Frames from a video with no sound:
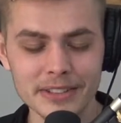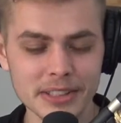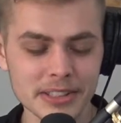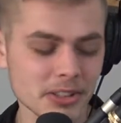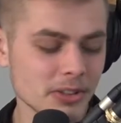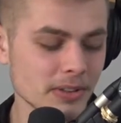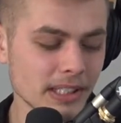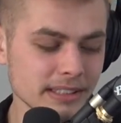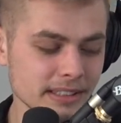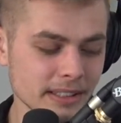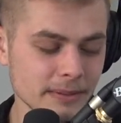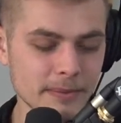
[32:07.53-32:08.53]
you guys are
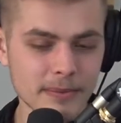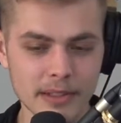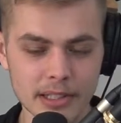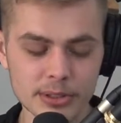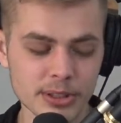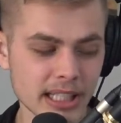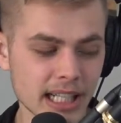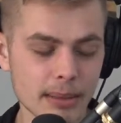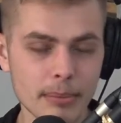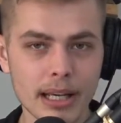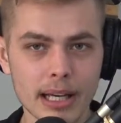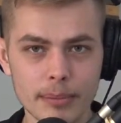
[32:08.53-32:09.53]
crazy. I'm just kidding. I
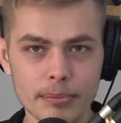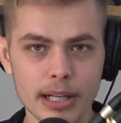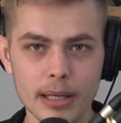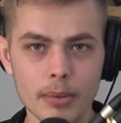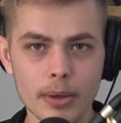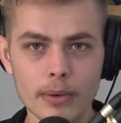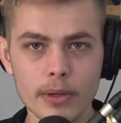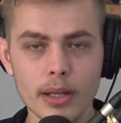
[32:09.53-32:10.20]
may, I probably won't.